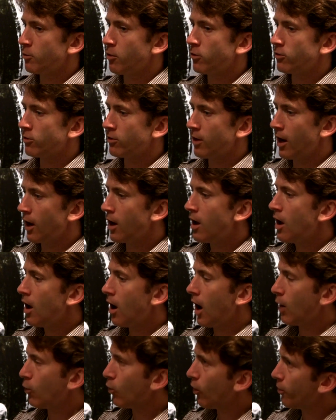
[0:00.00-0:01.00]
opposed to saying,
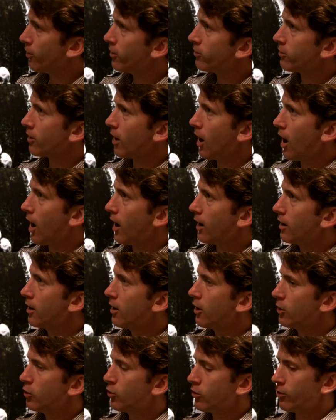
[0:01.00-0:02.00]
I want this guy,
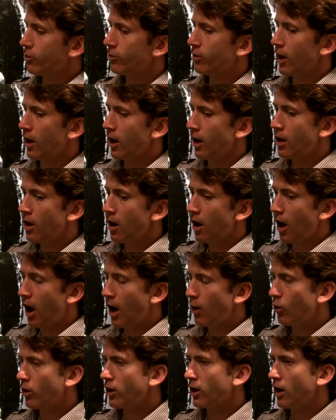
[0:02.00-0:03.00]
you can say,
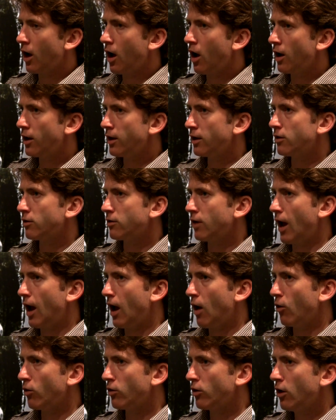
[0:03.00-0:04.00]
I want a guy in
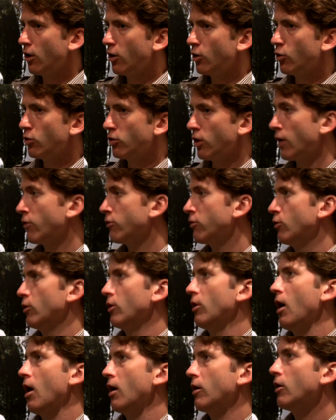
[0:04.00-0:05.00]
town who likes you a
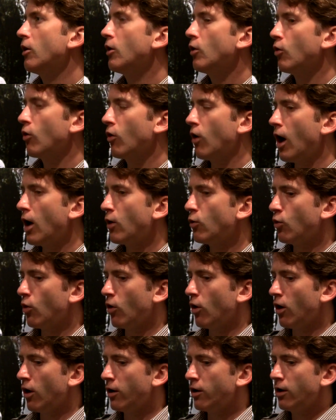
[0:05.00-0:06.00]
lot. Or I
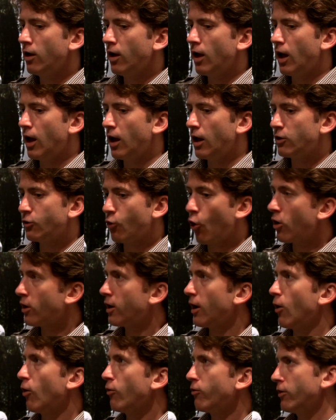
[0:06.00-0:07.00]
want a
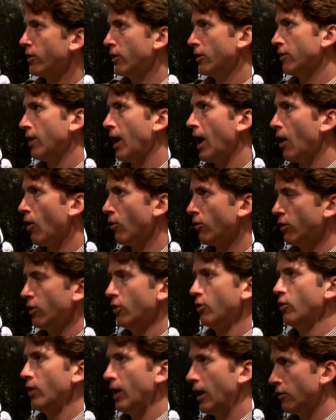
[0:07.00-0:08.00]
dark elf in town
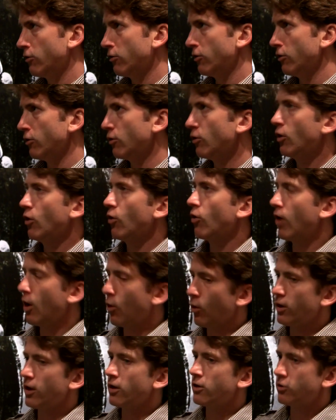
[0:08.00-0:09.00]
who hates you, or I
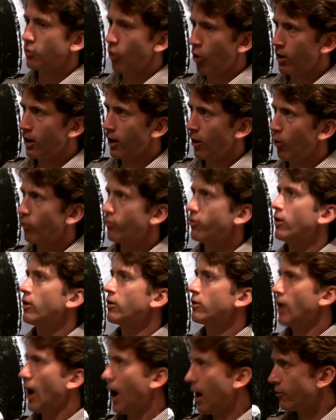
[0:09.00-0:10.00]
want a dark elf
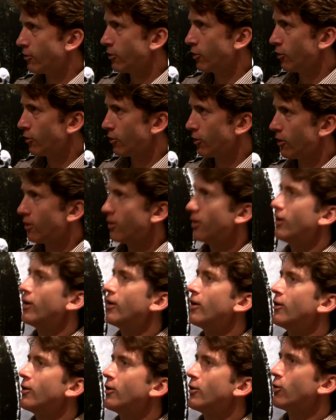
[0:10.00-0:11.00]
tavern owner
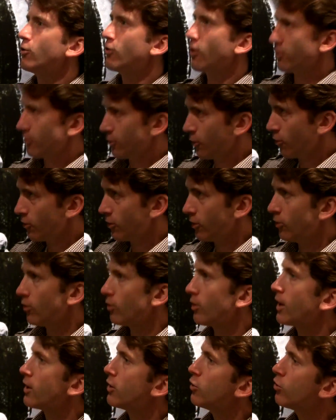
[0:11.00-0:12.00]
who doesn't know you.
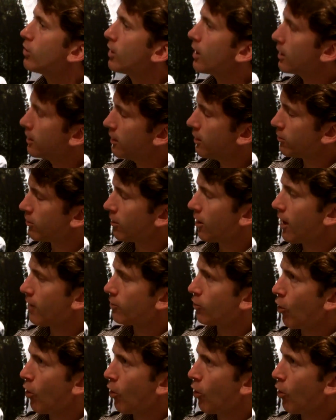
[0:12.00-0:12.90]
Like you can conditionalize